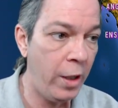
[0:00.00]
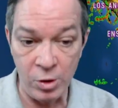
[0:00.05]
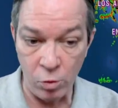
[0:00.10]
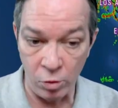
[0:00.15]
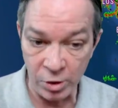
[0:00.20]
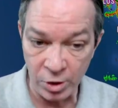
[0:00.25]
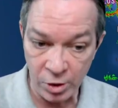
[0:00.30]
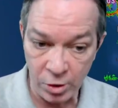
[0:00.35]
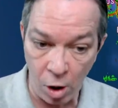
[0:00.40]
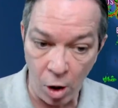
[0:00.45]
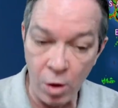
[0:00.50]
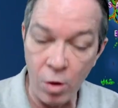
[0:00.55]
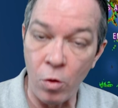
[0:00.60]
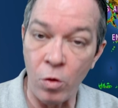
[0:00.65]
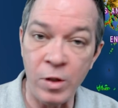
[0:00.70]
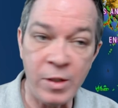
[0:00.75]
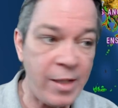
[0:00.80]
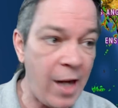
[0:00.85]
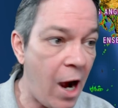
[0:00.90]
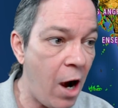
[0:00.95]
It's going to start
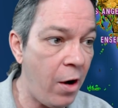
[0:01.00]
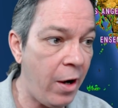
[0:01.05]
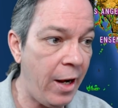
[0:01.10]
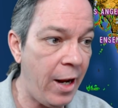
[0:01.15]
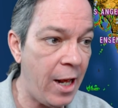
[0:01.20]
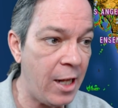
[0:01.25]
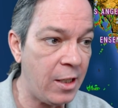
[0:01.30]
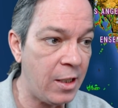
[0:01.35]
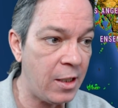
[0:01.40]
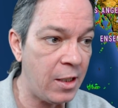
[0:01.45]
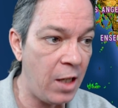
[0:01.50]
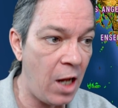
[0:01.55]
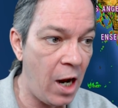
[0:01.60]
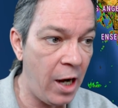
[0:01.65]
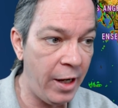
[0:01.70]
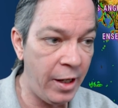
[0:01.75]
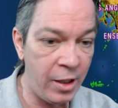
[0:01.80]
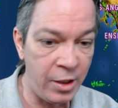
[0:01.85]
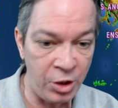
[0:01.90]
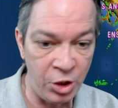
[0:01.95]
on Saturday as this
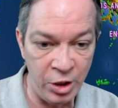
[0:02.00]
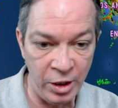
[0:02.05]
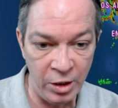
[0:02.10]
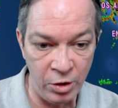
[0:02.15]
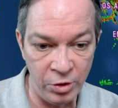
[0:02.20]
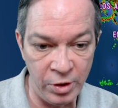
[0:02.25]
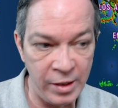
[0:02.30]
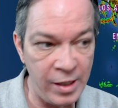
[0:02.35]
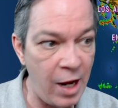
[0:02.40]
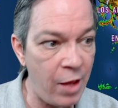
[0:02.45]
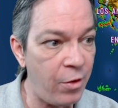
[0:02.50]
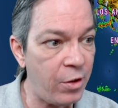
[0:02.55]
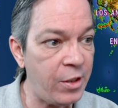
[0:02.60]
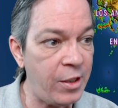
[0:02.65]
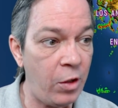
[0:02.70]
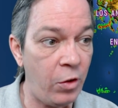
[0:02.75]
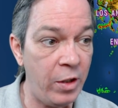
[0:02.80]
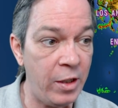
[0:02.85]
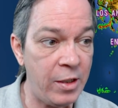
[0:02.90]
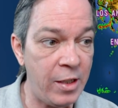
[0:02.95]
line congeals together
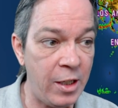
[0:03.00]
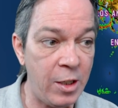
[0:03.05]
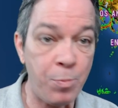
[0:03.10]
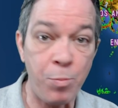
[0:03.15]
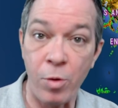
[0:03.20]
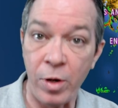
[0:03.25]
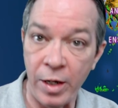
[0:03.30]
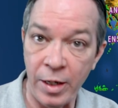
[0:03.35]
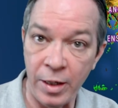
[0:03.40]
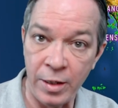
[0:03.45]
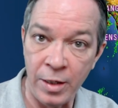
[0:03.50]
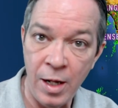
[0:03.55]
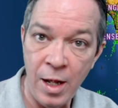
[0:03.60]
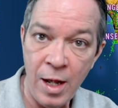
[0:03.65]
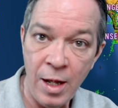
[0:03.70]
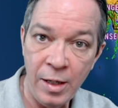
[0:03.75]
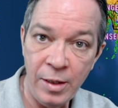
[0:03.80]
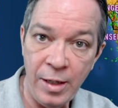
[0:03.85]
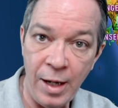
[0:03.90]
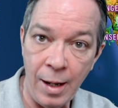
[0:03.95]
still, and this is bringing
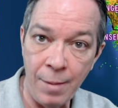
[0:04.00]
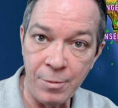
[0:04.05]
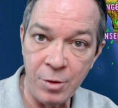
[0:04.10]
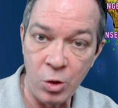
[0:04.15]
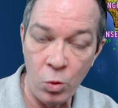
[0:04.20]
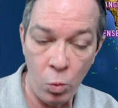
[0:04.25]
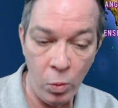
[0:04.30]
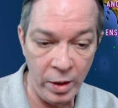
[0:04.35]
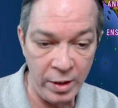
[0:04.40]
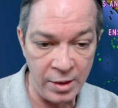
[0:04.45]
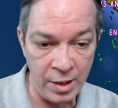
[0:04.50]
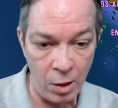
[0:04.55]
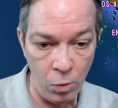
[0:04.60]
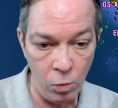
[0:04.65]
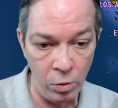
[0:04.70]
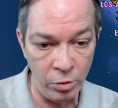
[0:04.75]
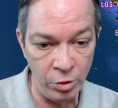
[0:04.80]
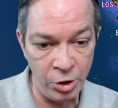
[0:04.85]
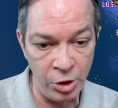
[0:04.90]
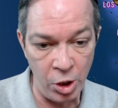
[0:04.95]
damage and winds, I
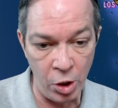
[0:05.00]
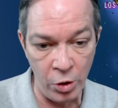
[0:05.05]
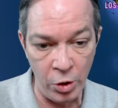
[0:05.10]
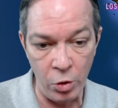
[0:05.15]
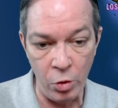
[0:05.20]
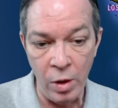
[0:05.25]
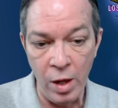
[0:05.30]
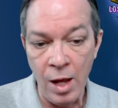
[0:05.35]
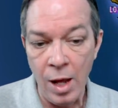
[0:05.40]
will show you.